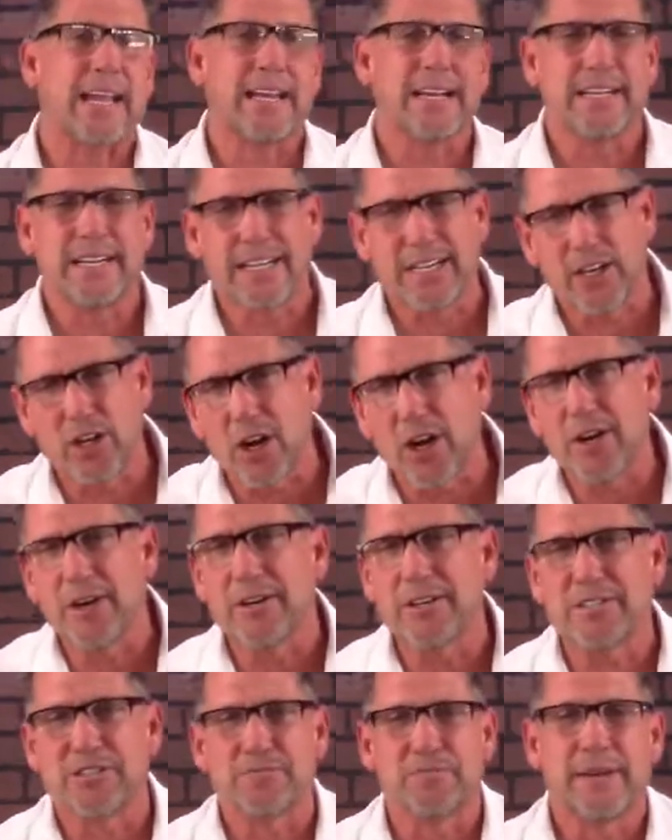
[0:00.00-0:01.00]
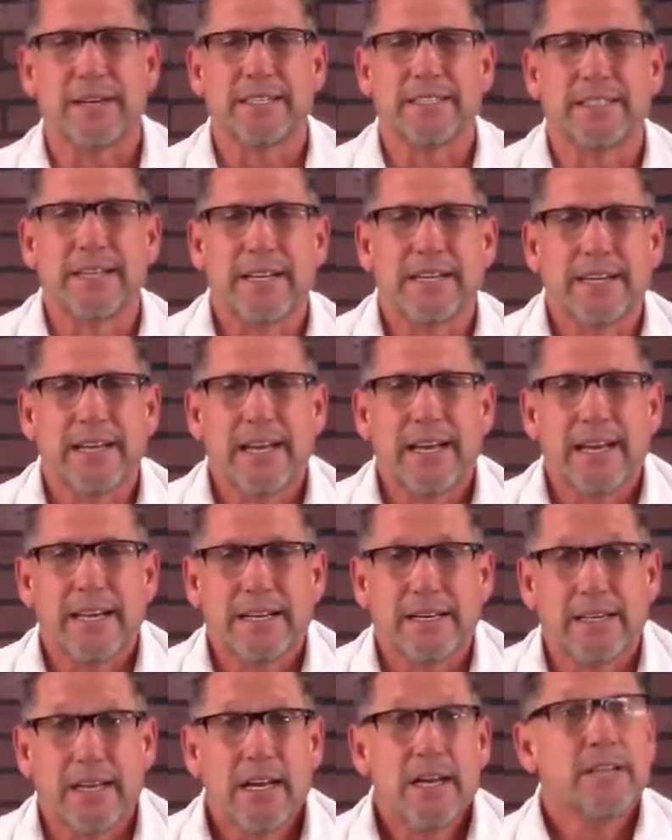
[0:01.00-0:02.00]
and encouragement,
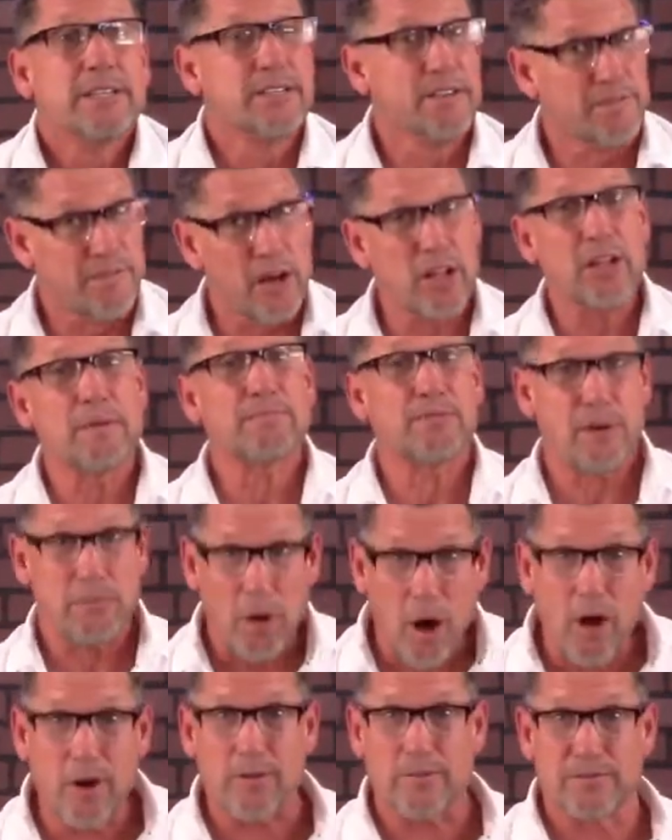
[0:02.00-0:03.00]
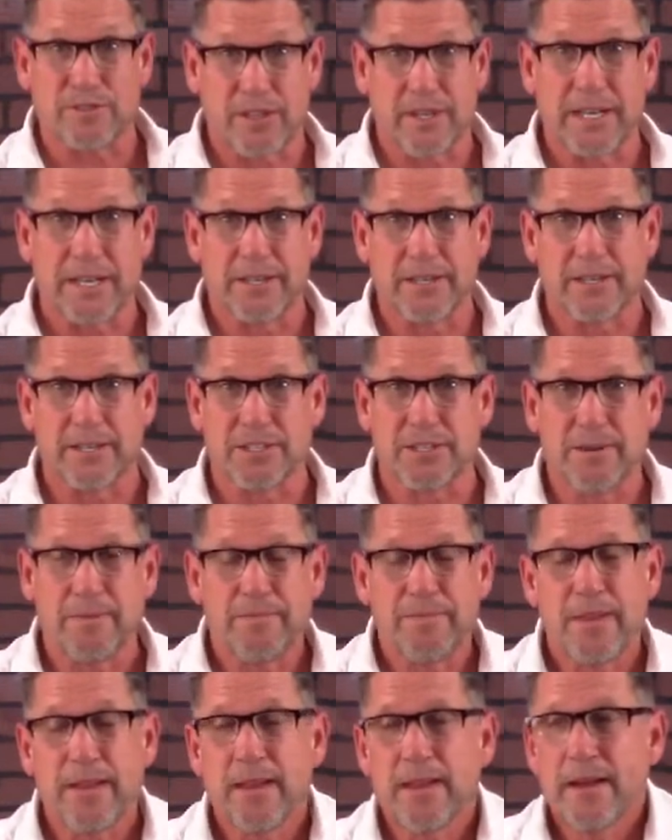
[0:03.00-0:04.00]
and develop tomorrow's leaders.
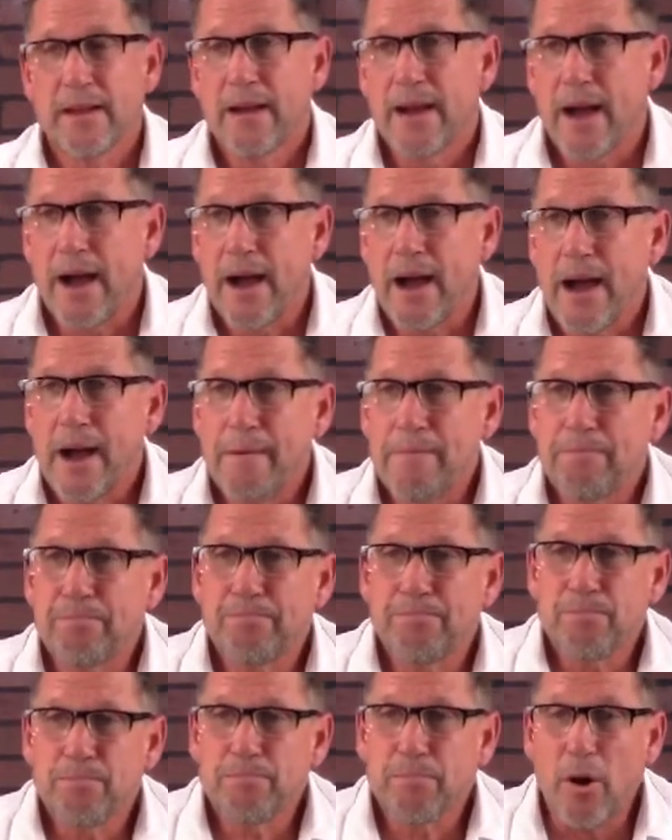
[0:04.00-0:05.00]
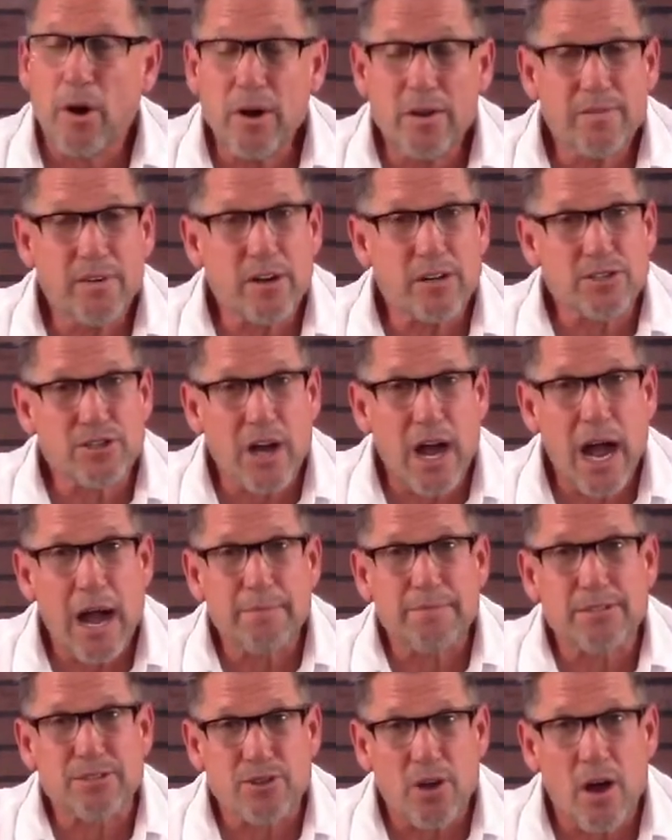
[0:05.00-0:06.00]
Part of our job
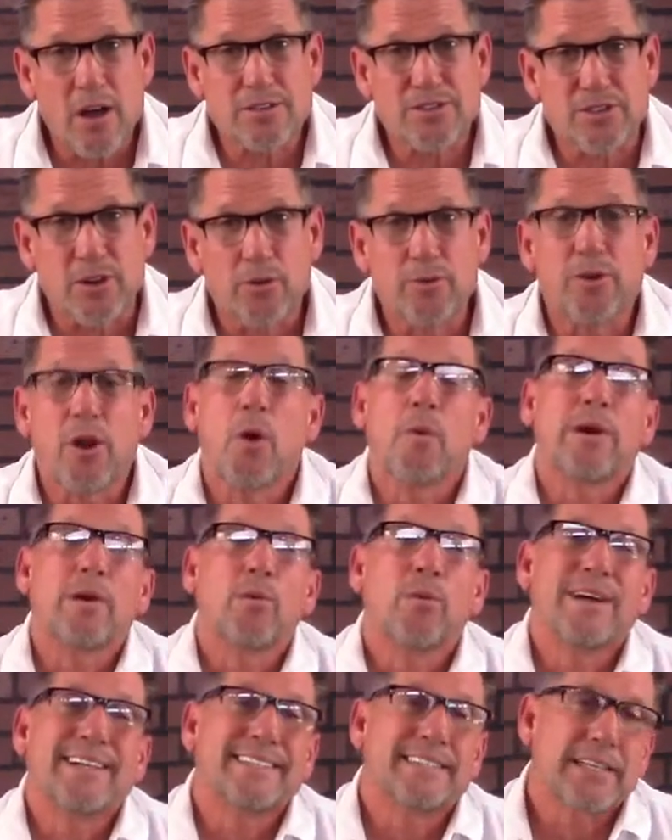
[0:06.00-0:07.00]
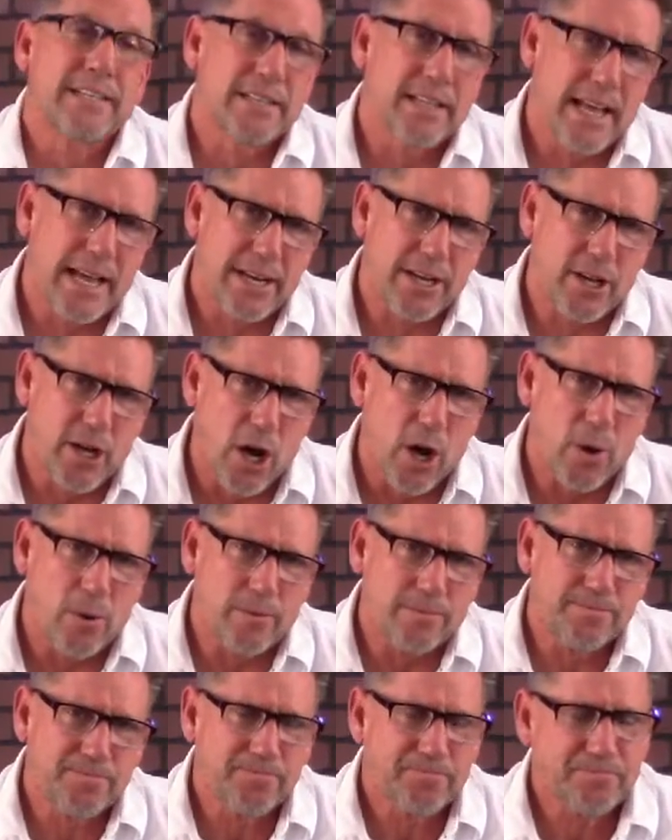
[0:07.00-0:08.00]
is also knowing when to let go.
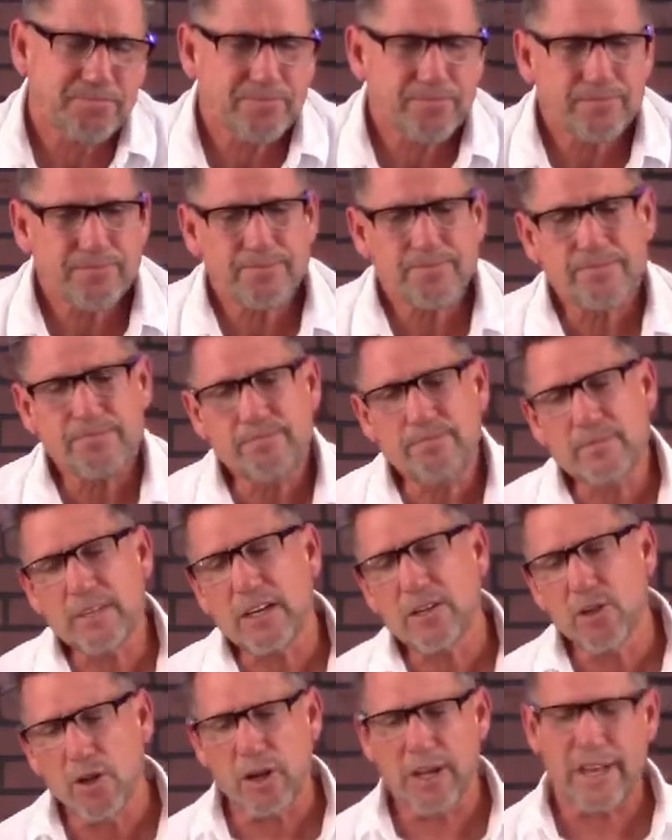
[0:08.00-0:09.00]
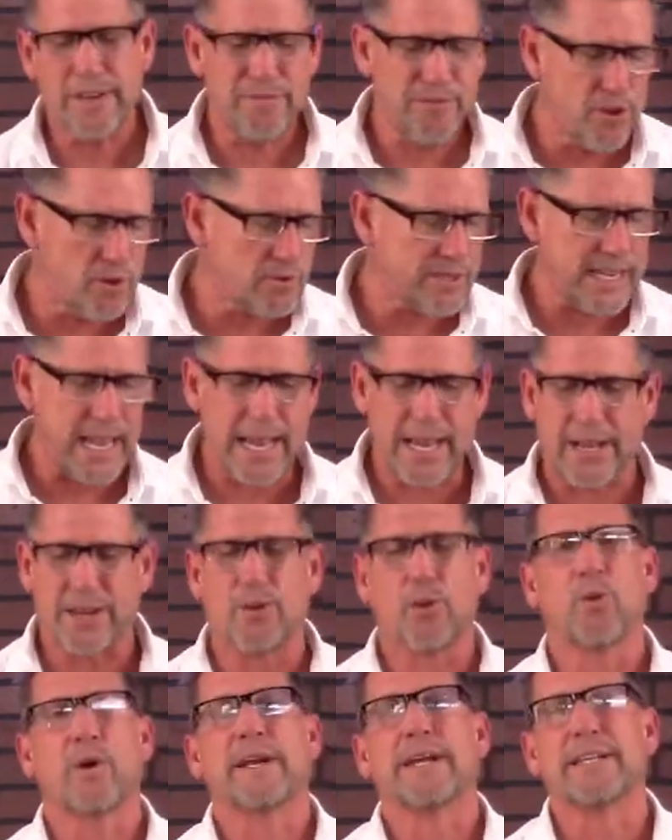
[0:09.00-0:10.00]
Look, if you take an
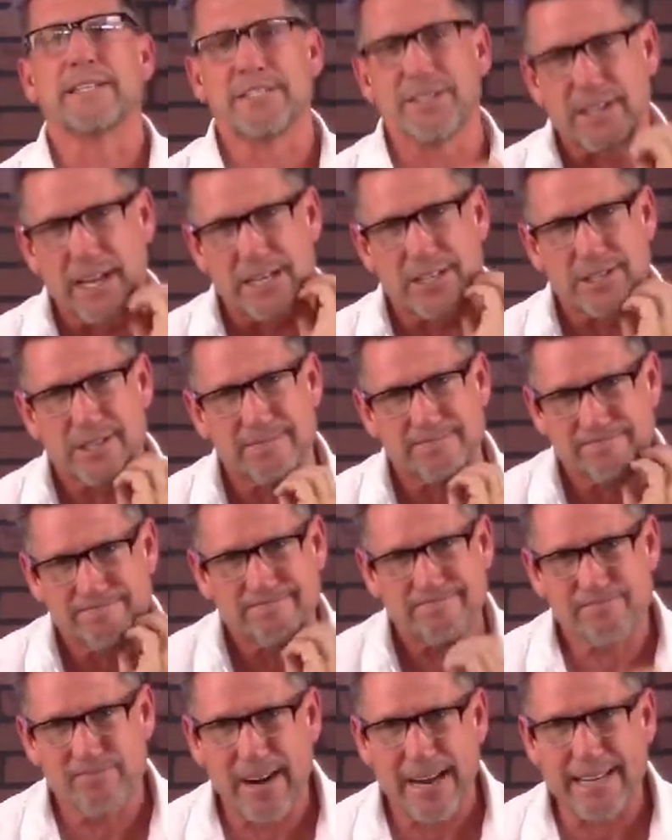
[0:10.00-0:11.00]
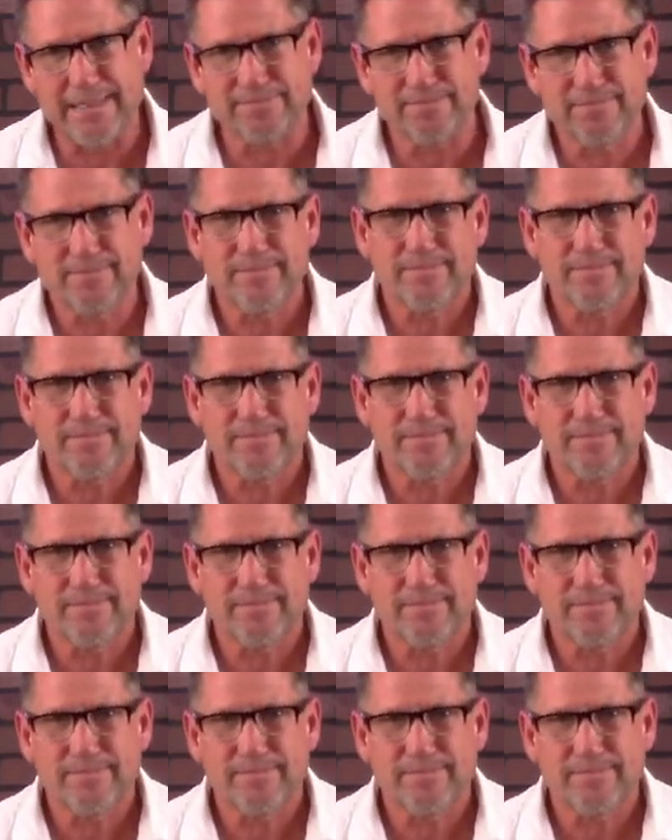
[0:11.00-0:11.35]
organization, right,